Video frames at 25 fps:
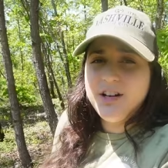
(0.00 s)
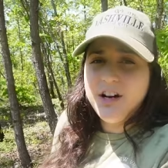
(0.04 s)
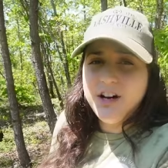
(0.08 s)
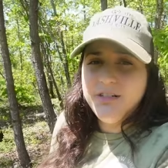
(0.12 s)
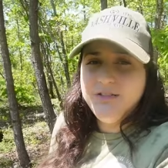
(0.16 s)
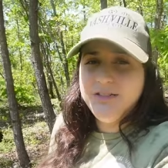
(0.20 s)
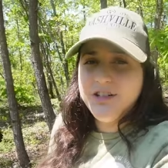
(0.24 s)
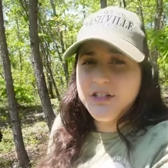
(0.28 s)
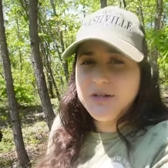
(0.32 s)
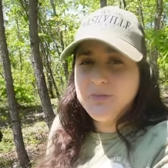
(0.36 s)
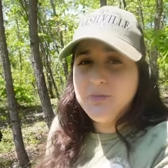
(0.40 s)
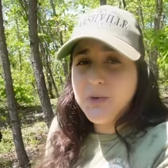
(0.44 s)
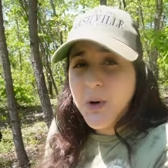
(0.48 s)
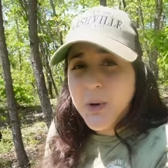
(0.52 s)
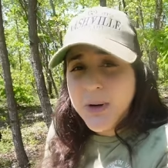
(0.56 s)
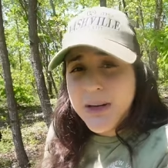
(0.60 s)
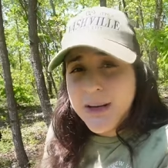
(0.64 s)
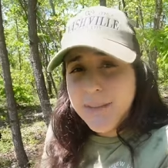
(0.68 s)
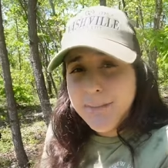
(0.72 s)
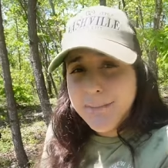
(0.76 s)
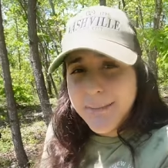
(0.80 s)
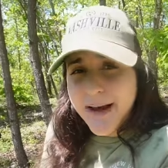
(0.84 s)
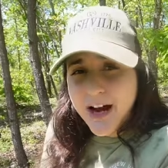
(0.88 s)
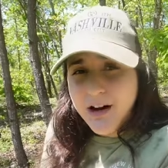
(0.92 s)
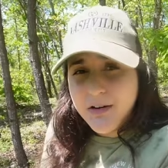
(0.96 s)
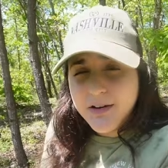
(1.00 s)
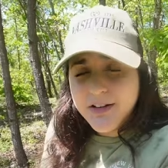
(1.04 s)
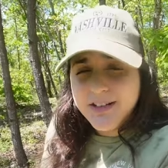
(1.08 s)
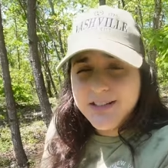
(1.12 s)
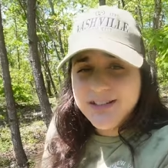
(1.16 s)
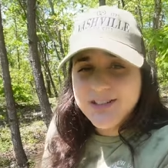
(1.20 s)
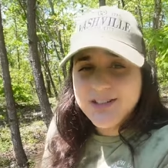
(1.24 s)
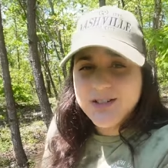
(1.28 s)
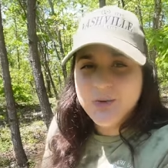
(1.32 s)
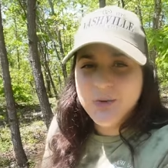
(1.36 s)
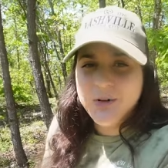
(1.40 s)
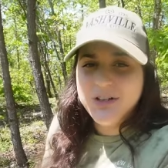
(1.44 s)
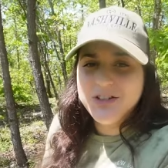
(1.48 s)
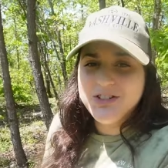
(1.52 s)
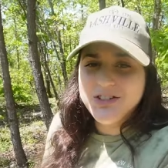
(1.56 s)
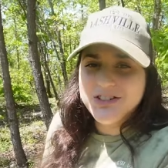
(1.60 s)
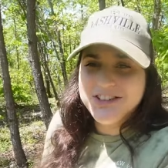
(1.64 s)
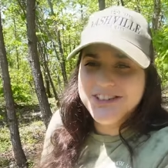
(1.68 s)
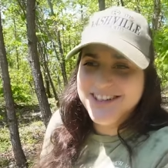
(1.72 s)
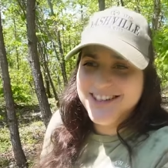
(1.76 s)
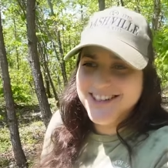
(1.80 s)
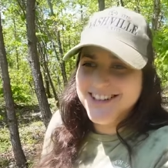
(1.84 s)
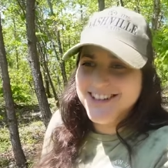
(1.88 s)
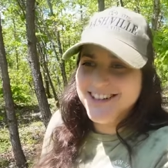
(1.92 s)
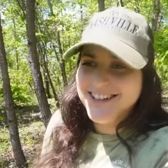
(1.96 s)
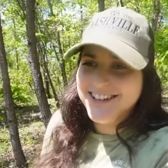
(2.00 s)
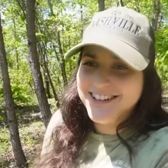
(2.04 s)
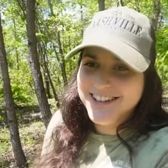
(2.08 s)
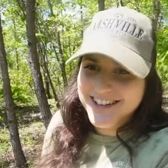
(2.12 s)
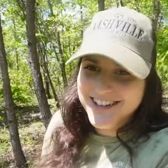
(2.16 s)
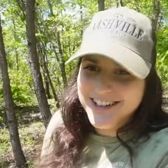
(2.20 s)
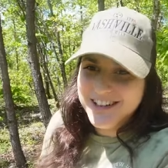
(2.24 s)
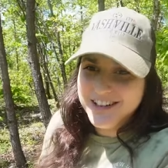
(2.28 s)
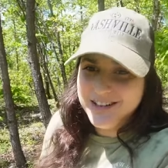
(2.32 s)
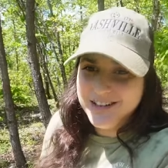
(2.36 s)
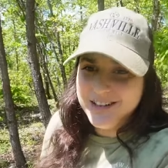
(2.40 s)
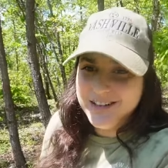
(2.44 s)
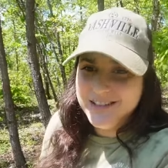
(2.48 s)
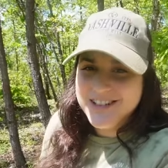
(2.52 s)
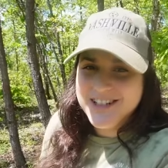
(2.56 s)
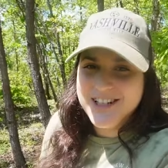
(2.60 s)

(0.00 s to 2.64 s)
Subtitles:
of the Smoky Mountains, which is illegal